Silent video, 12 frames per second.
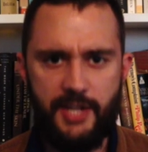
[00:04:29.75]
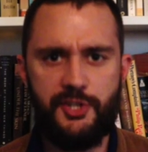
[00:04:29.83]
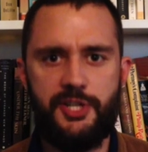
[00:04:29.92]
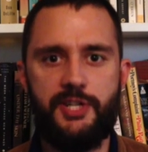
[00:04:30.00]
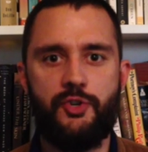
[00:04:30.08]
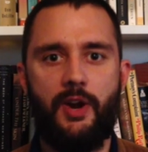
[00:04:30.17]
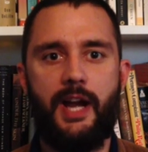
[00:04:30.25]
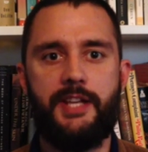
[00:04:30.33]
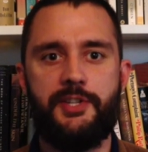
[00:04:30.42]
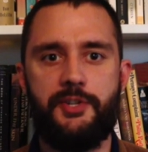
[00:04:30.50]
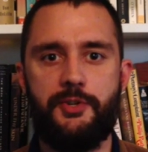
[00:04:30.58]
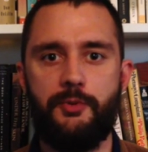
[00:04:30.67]
as she
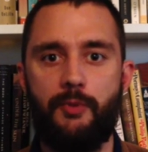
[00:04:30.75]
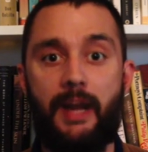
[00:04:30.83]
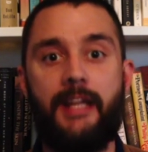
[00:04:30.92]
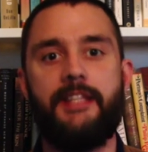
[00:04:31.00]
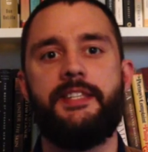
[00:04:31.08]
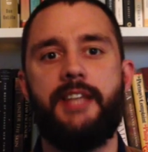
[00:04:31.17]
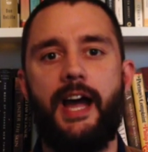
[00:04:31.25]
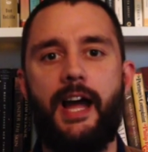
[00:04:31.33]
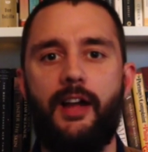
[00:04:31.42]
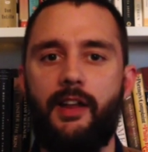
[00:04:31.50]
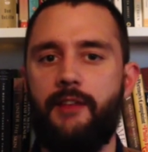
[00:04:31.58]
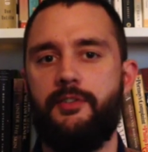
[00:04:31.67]
tries to
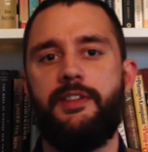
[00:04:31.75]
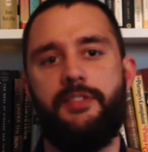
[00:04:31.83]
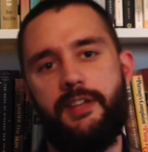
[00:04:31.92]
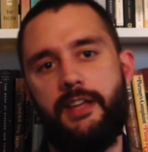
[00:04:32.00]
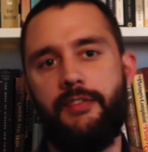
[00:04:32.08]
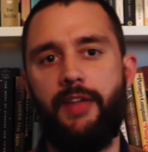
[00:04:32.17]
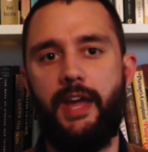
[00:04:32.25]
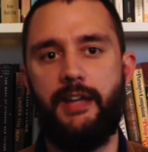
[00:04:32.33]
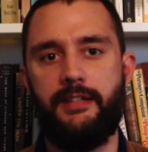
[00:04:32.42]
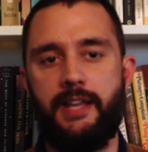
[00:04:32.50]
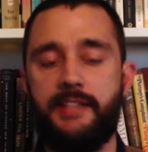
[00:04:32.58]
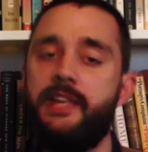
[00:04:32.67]
reconcile everything
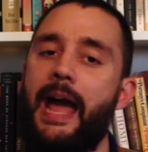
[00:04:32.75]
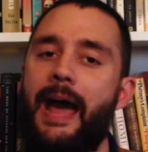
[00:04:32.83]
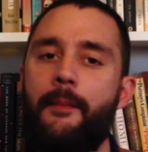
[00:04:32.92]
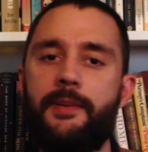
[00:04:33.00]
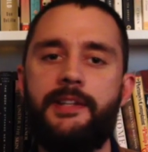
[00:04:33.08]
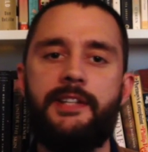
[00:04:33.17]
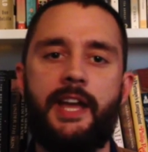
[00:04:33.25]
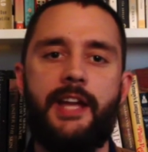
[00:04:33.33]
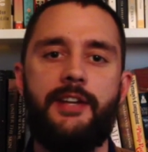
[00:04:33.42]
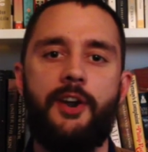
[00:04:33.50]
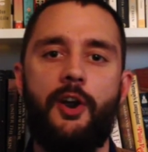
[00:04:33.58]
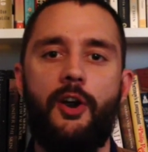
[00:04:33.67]
that has happened
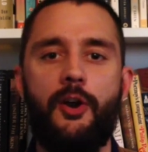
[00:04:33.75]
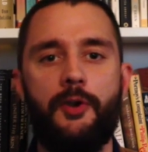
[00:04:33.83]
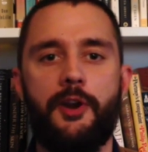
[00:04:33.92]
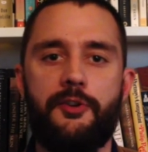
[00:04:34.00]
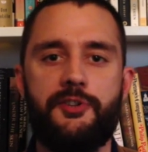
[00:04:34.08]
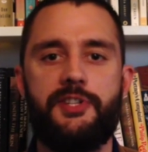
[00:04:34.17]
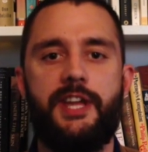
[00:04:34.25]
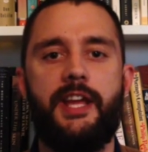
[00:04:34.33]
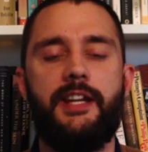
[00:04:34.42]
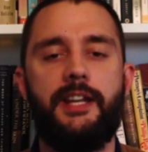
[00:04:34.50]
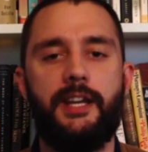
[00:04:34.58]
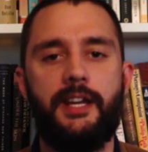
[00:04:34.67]
and her own
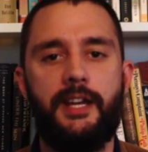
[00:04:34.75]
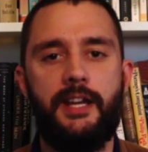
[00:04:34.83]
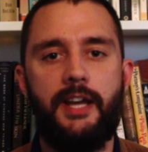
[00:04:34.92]
understanding